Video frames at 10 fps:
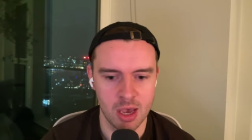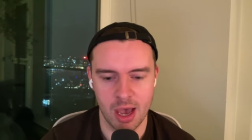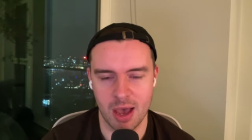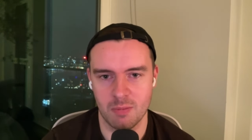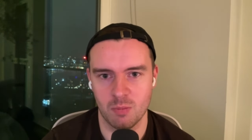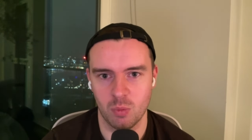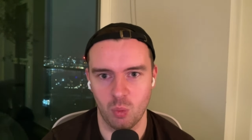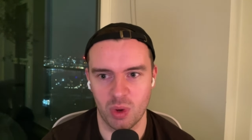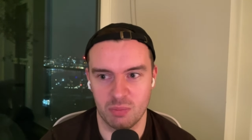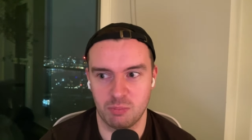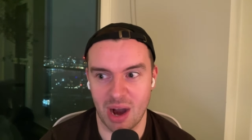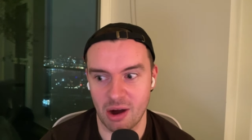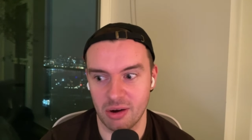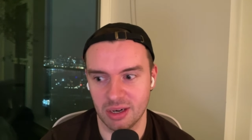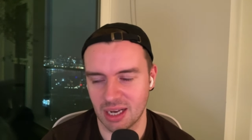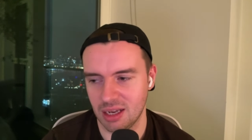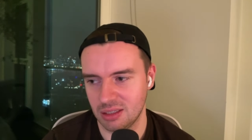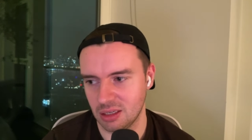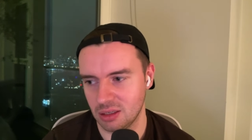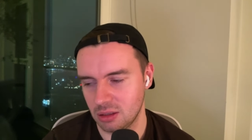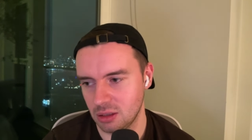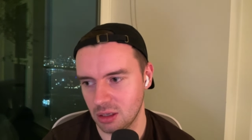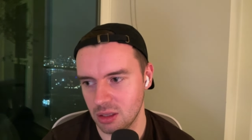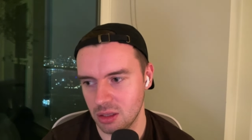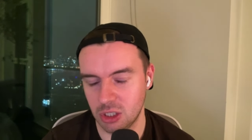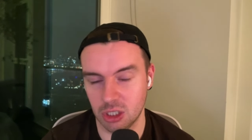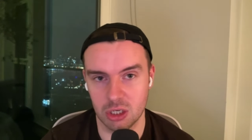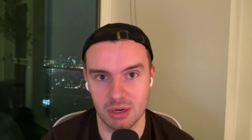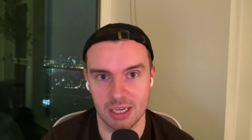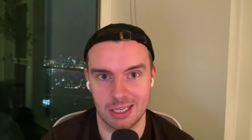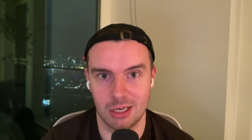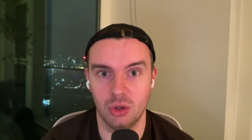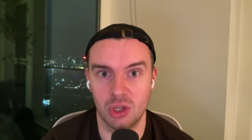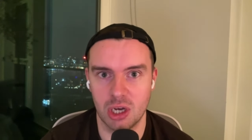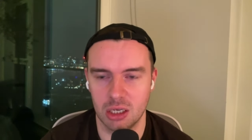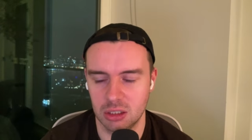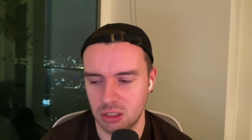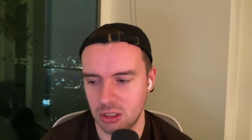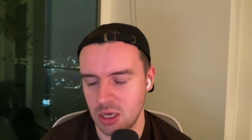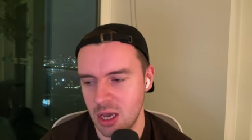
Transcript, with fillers: um, with prioritizing the, the to do list at all costs.